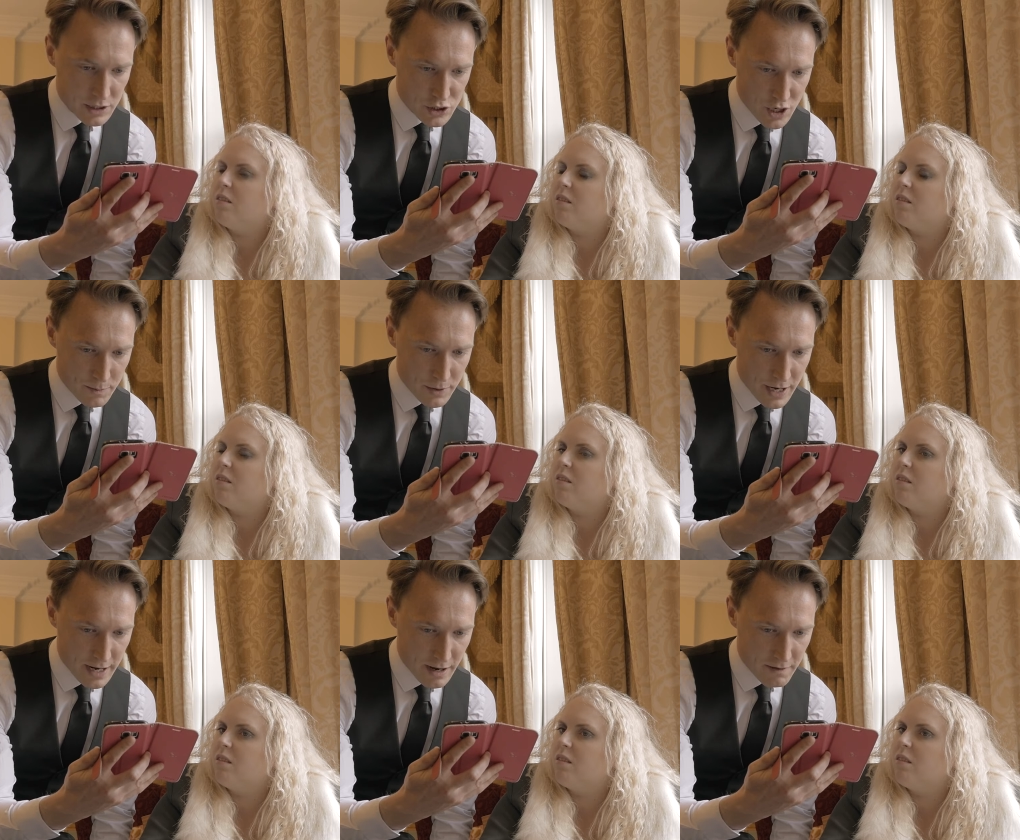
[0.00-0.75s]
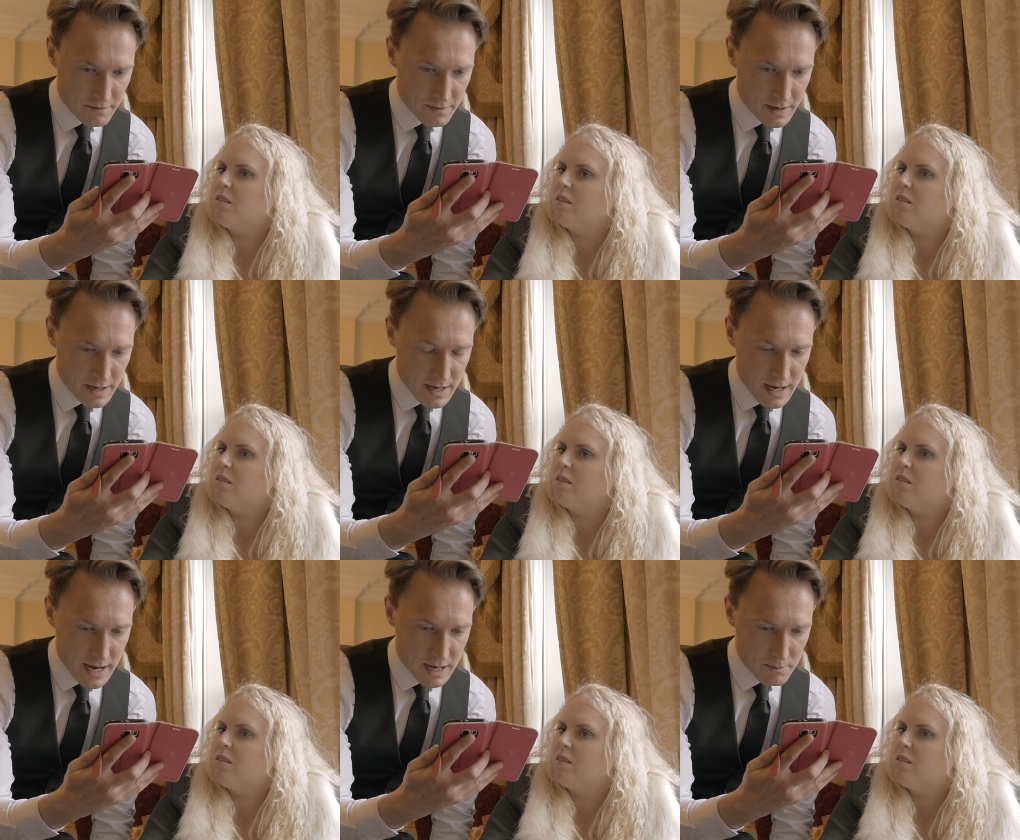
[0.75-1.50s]
Speaker 1: to chop your head off
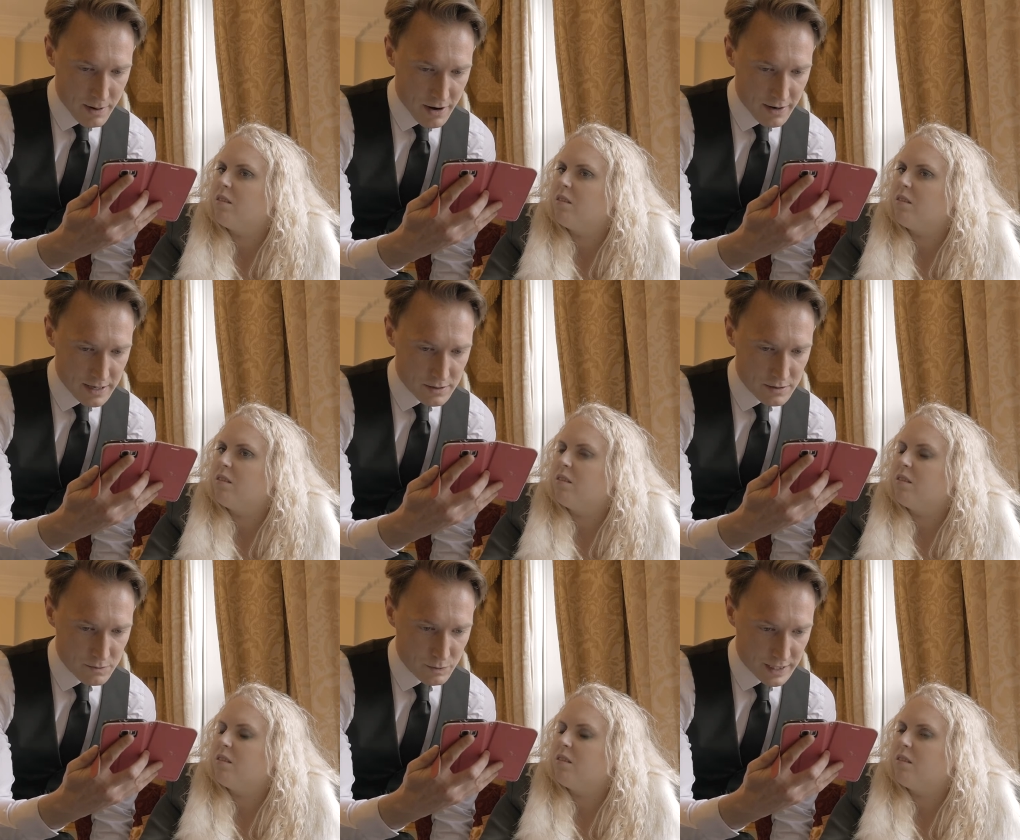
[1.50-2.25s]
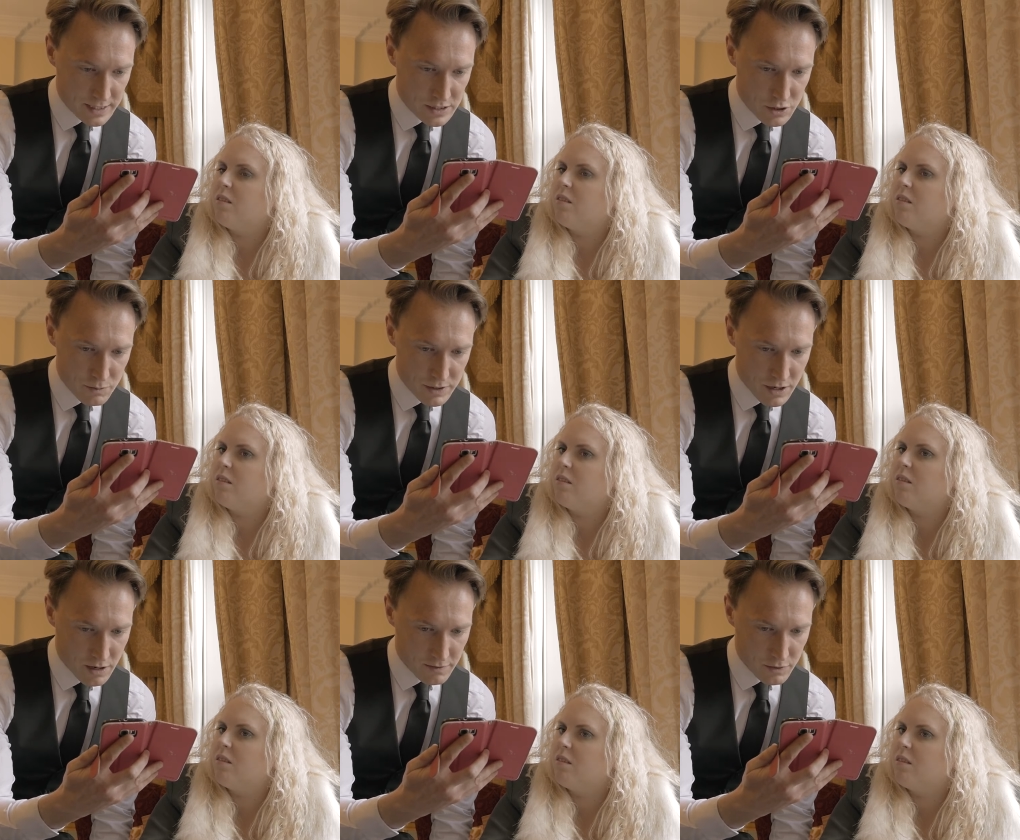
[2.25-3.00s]
and bury it with that stupid
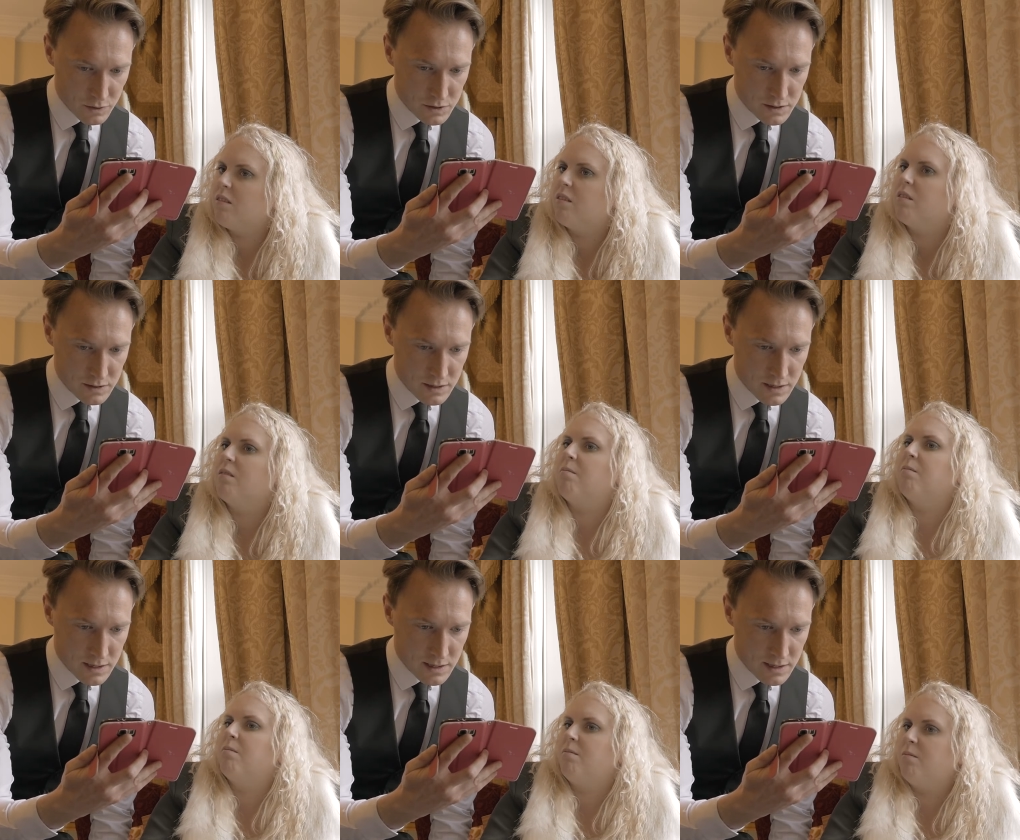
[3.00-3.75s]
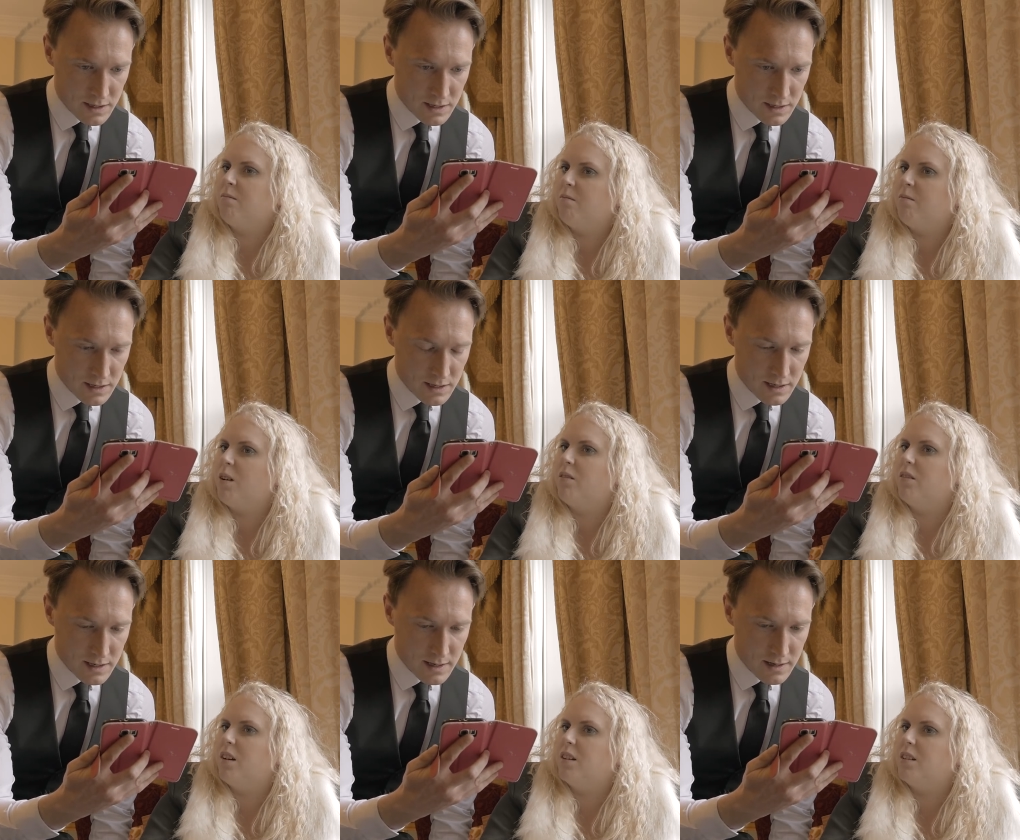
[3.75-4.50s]
dog of yours.
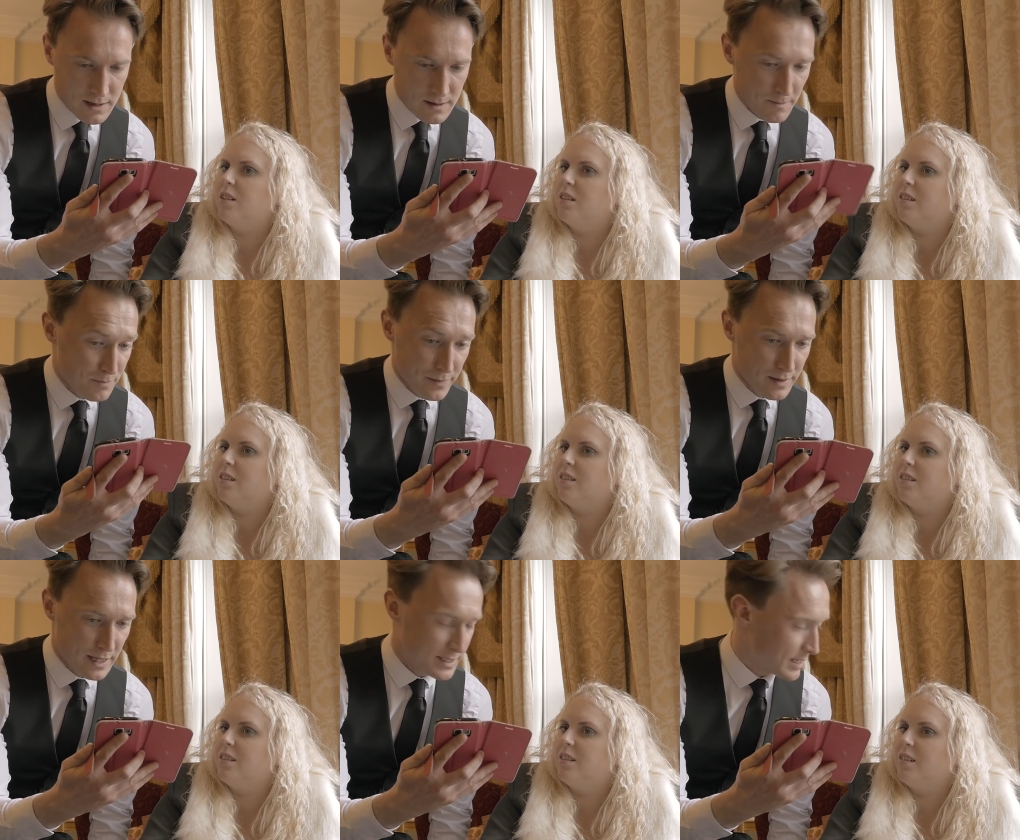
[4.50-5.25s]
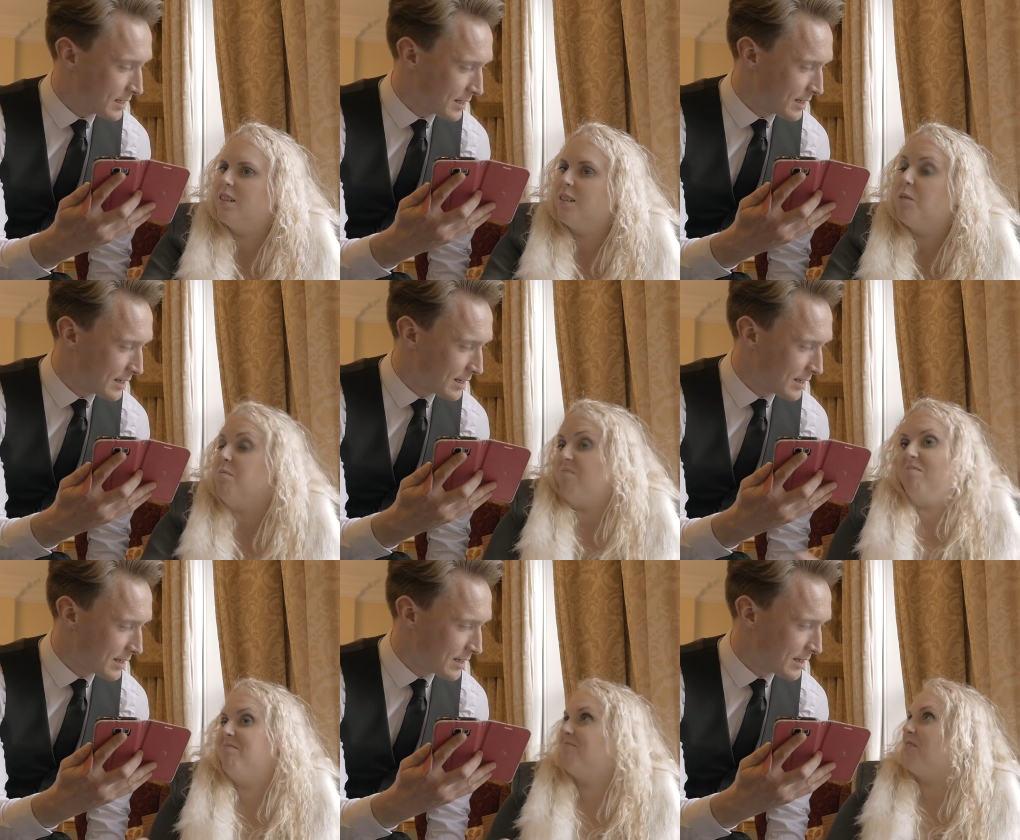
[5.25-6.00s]
Perfect. That's it.
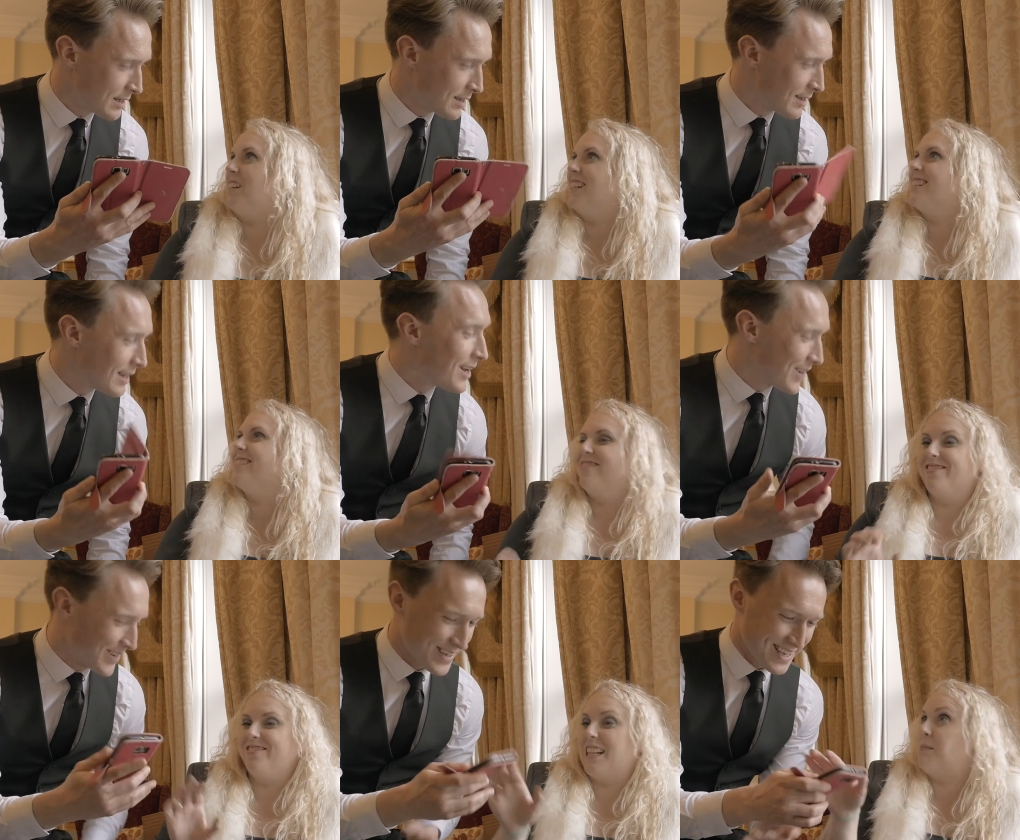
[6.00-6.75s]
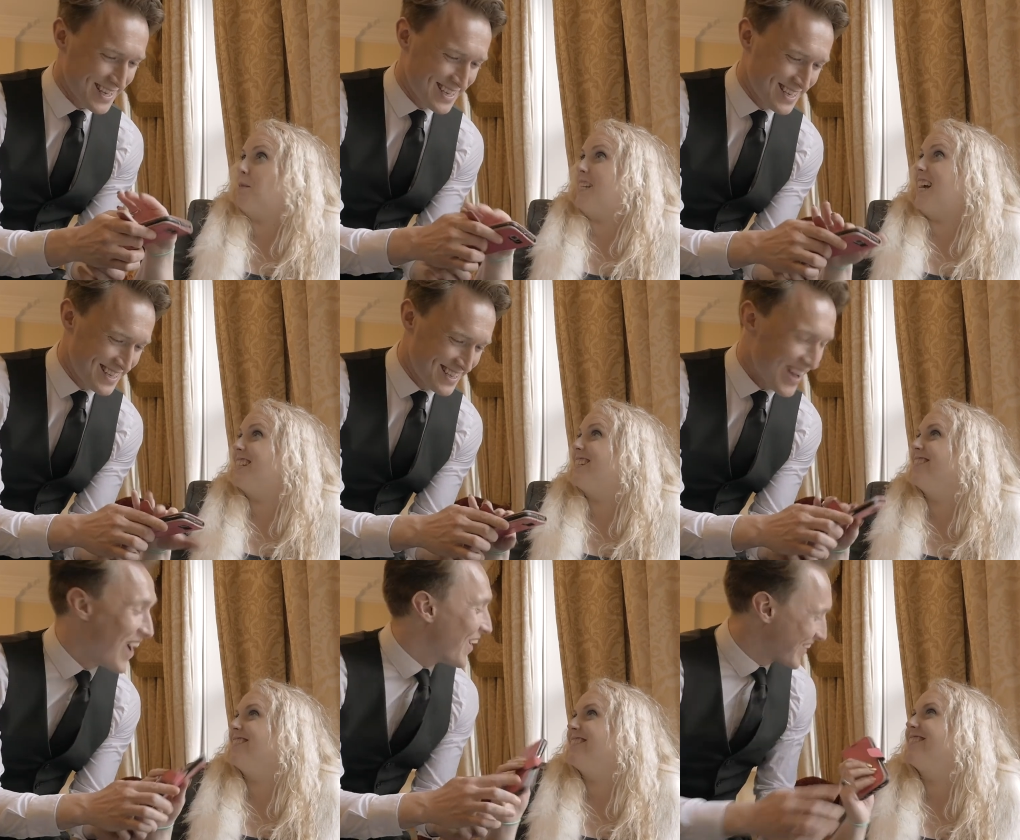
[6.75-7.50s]
Speaker 2: Brilliant. That's my dad.
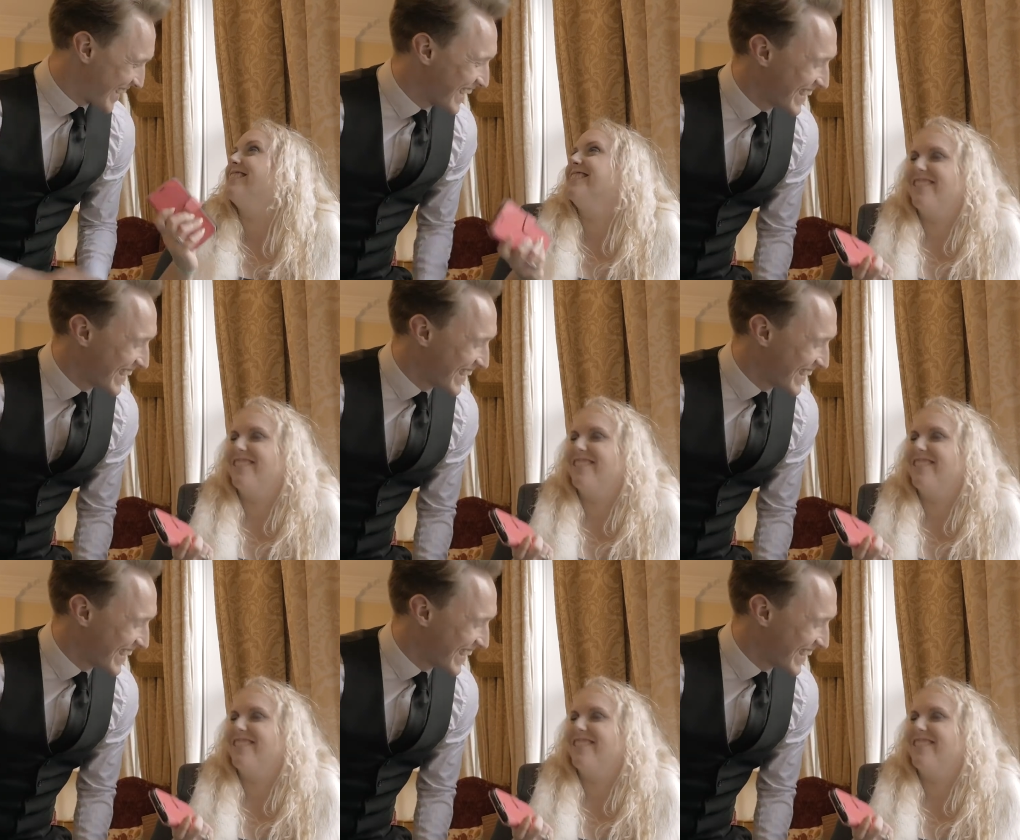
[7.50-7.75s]
Oh, okay.